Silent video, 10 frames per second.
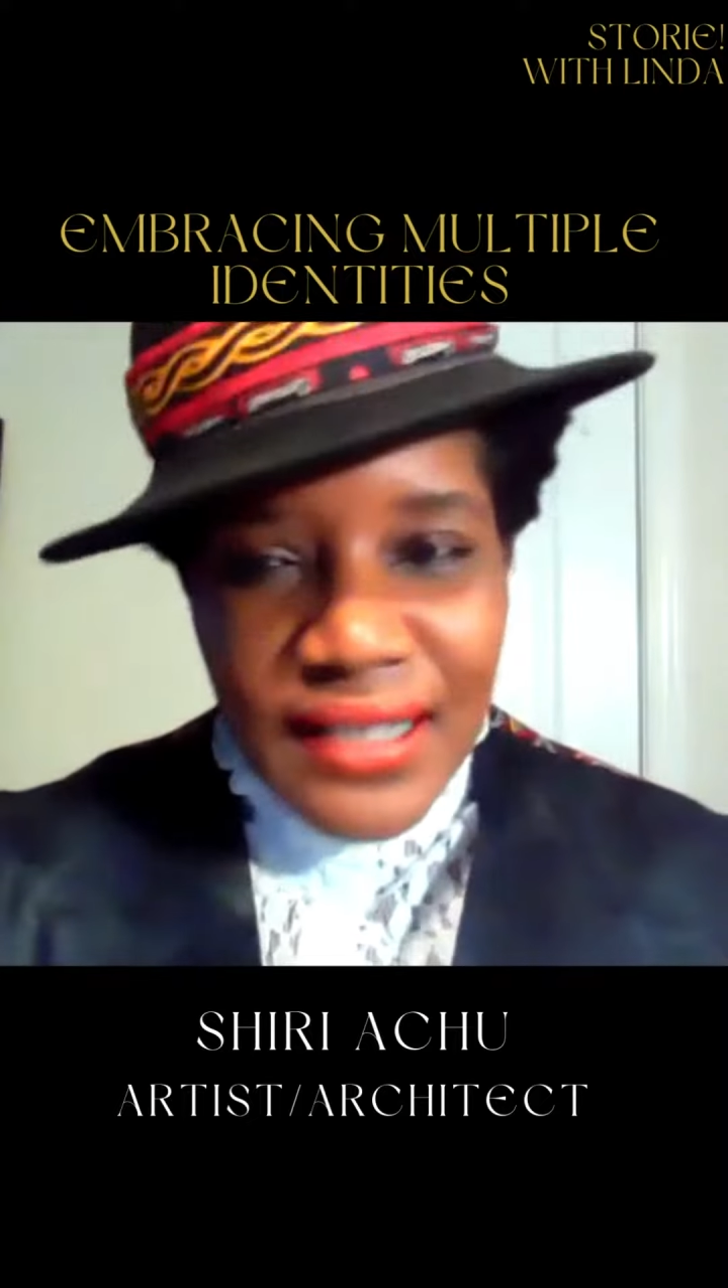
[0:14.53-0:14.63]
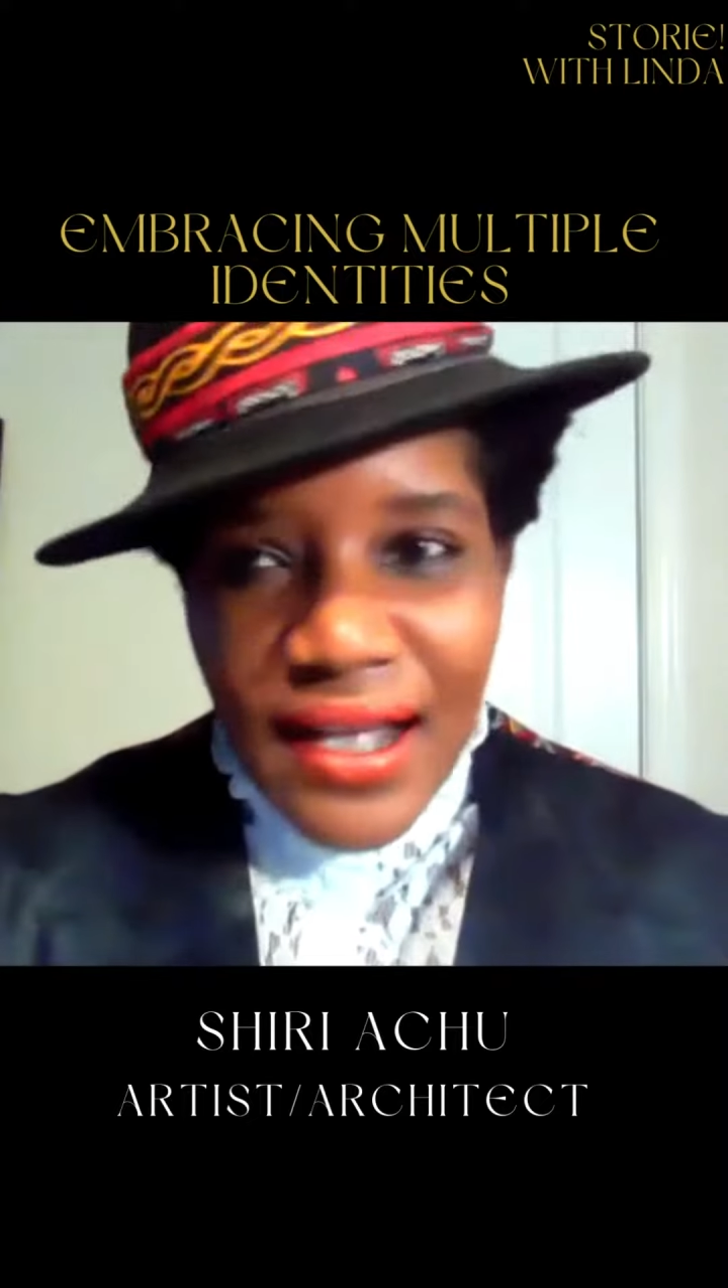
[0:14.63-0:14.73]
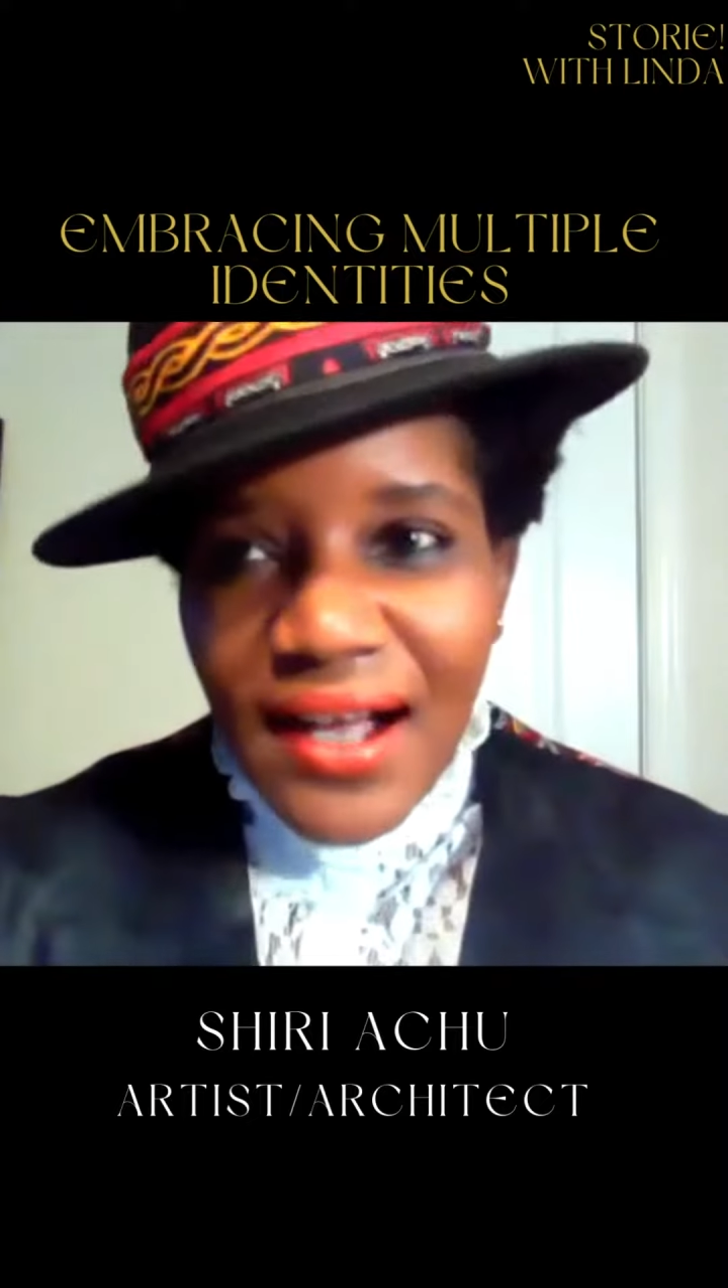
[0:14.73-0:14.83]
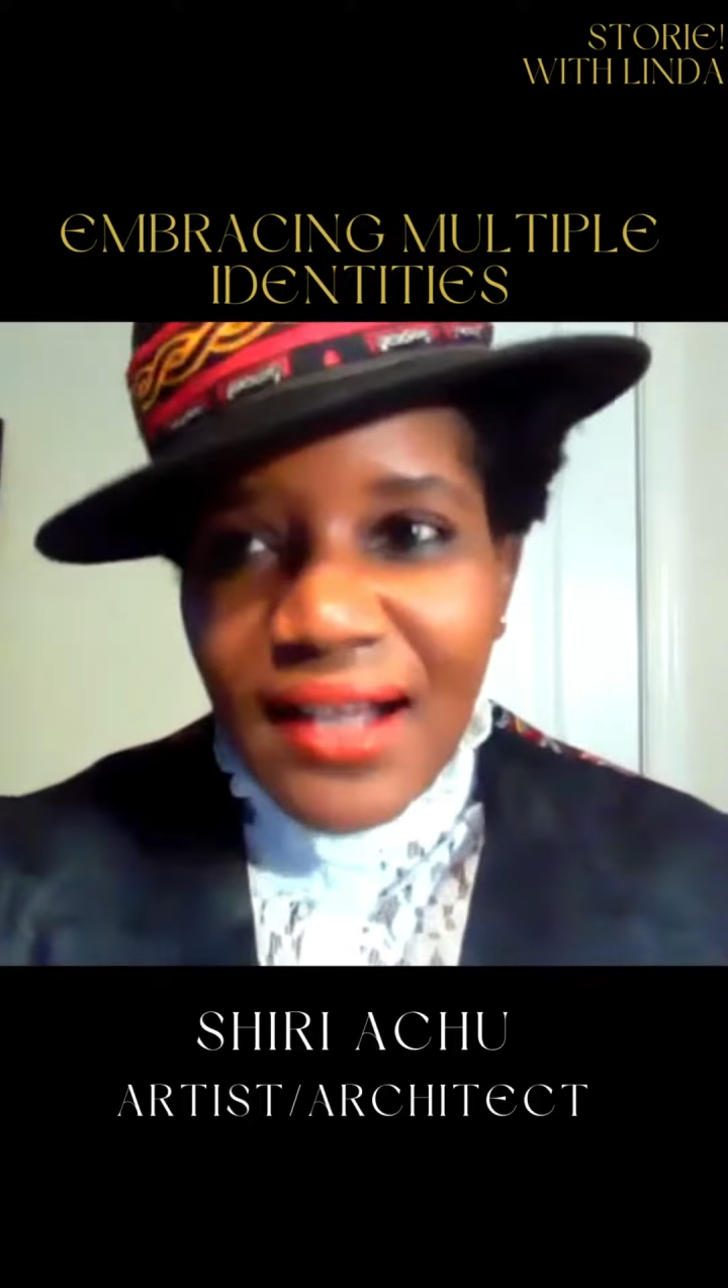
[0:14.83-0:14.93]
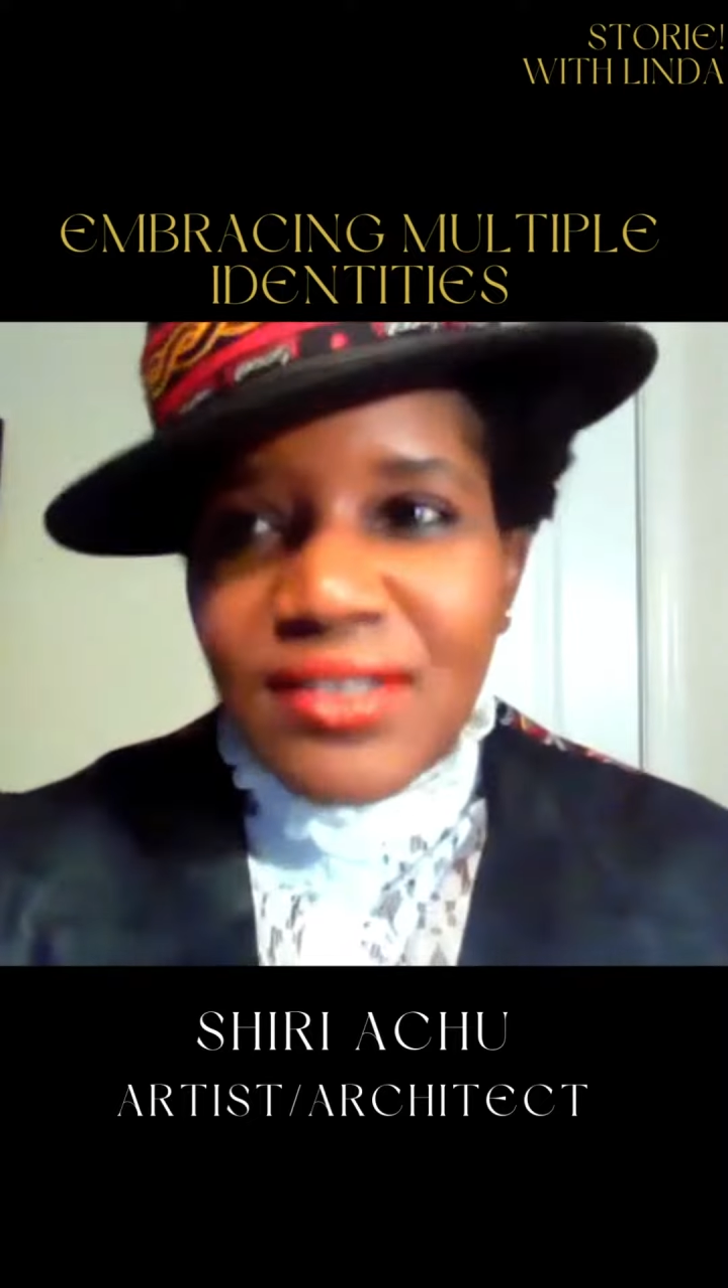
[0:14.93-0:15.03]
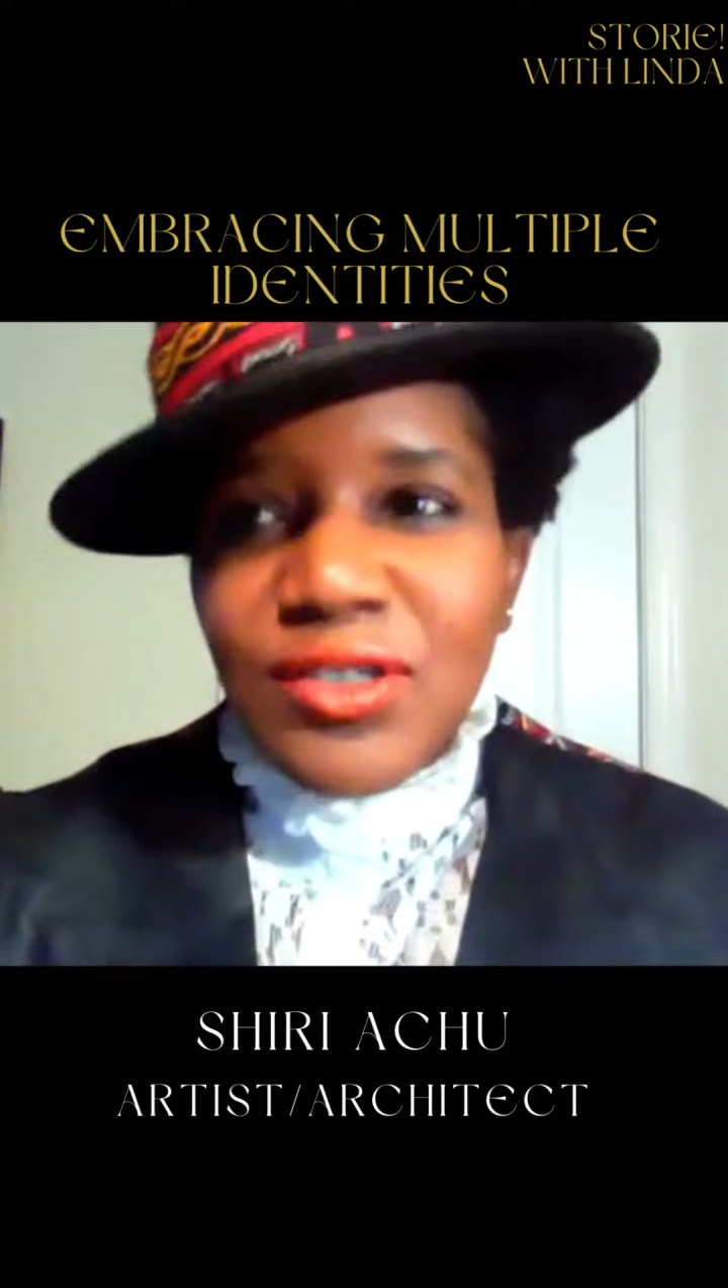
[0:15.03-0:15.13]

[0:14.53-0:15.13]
the art.